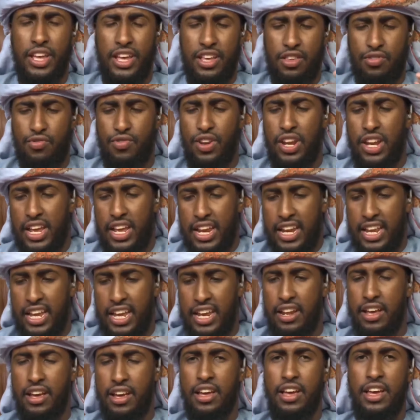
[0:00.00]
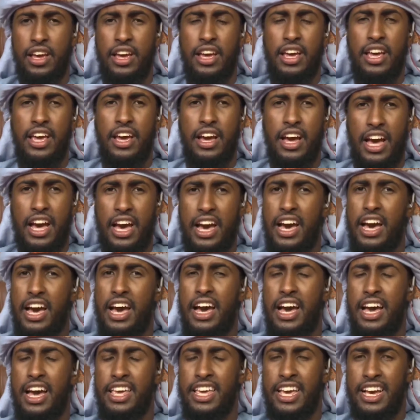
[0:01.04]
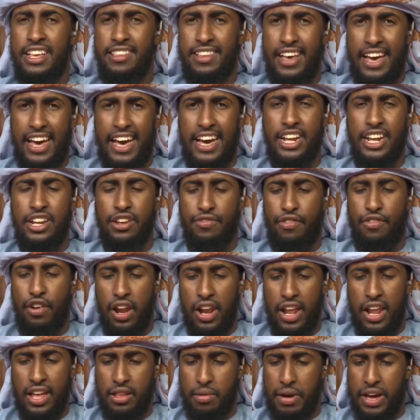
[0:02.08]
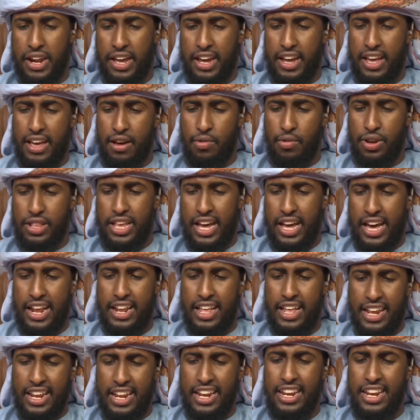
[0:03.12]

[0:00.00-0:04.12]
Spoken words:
that he's really in need. He has haja for Allah Tabarak wa Ta'ala.